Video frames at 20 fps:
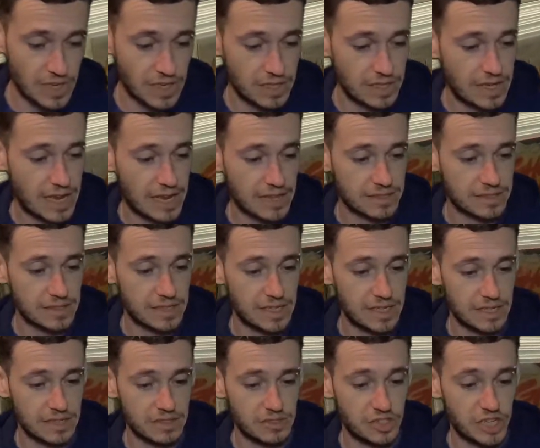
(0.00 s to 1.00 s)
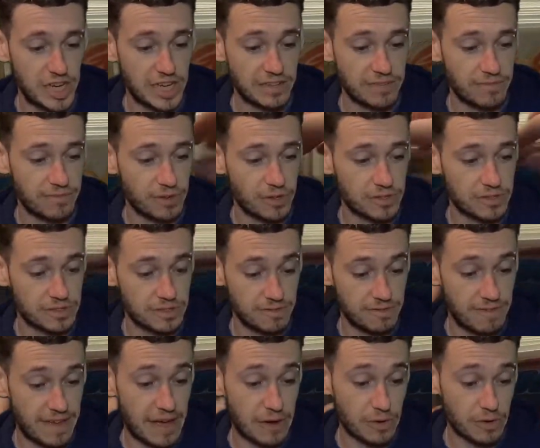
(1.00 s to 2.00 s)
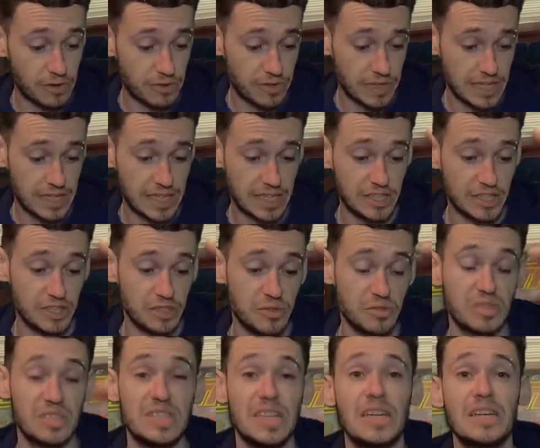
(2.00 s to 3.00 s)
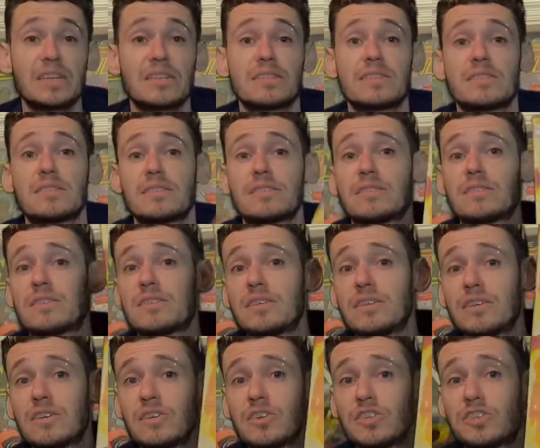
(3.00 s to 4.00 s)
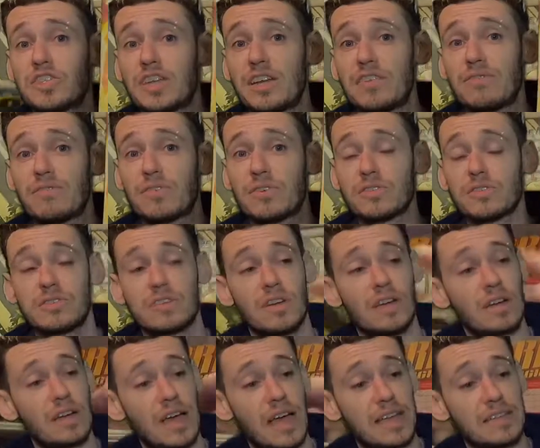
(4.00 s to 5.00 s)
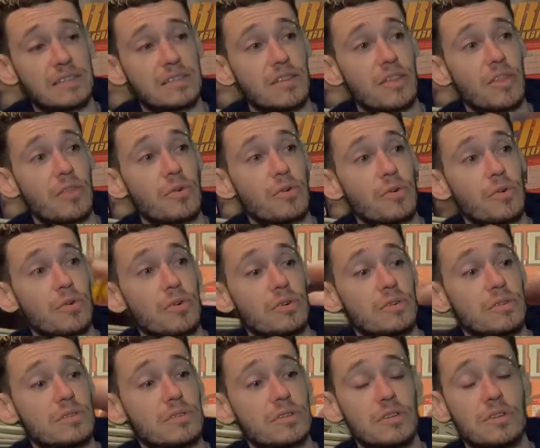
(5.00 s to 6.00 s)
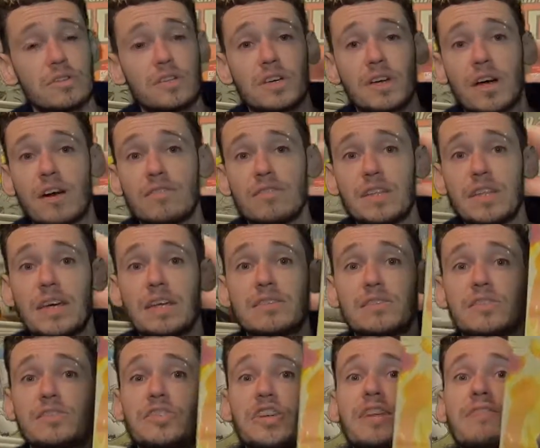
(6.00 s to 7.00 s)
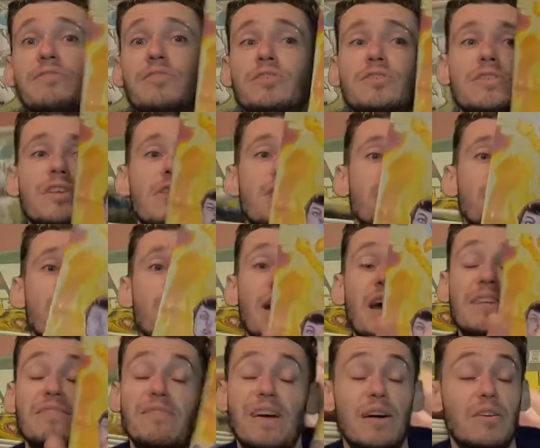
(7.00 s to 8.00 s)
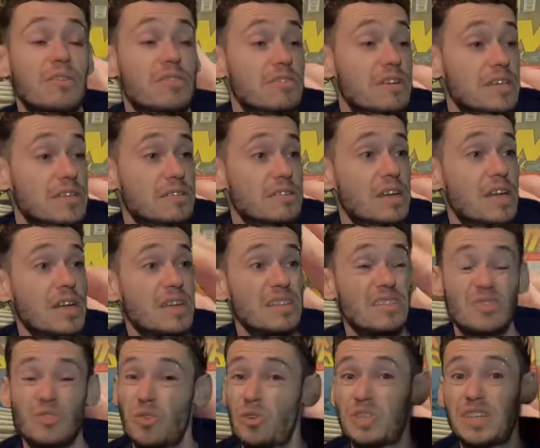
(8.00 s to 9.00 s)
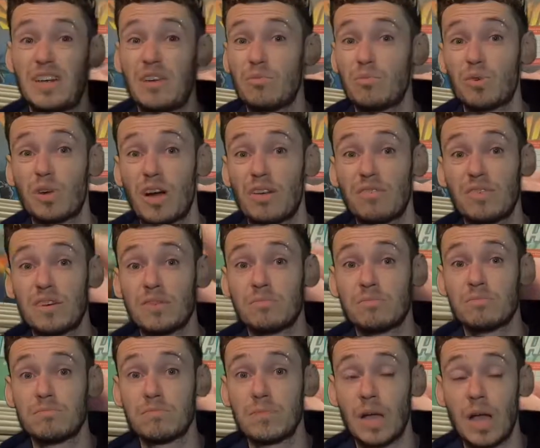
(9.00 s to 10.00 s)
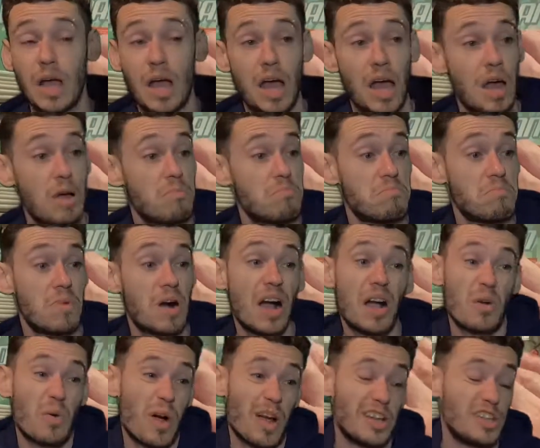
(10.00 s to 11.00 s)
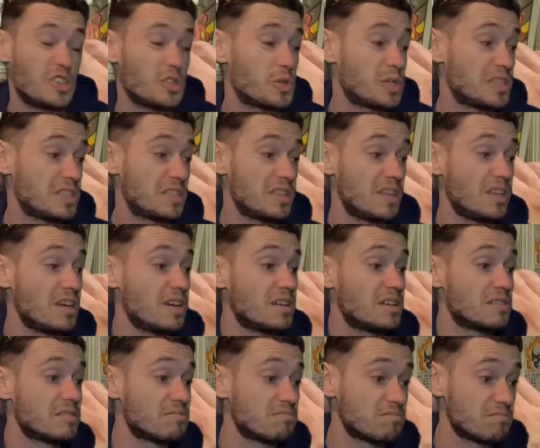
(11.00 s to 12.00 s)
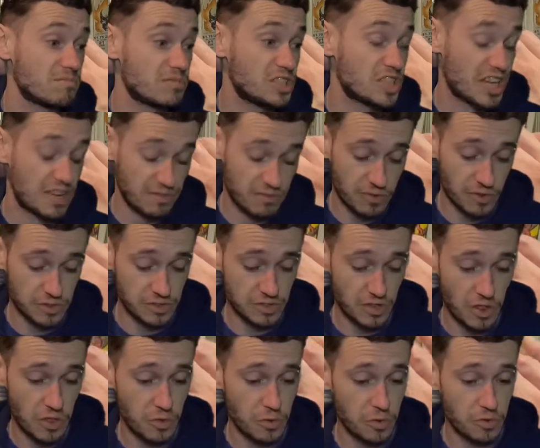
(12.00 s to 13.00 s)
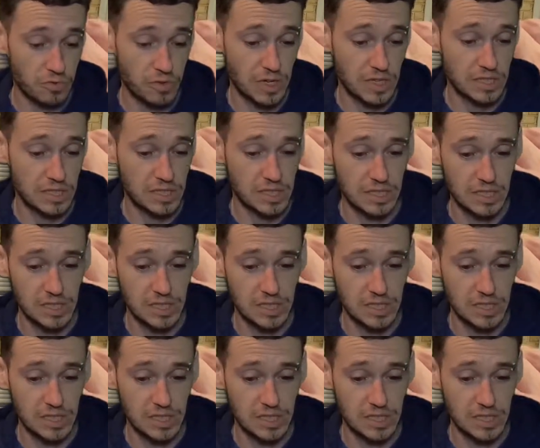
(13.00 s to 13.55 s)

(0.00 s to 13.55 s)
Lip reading: Next is Jane Foster Valkyrie, issue 6. Got Jane Foster as Thor on the cover there. So Jane Foster, Thor and Valkyrie. It's not a terrible cover. I quite enjoyed the Jane Foster Thor run.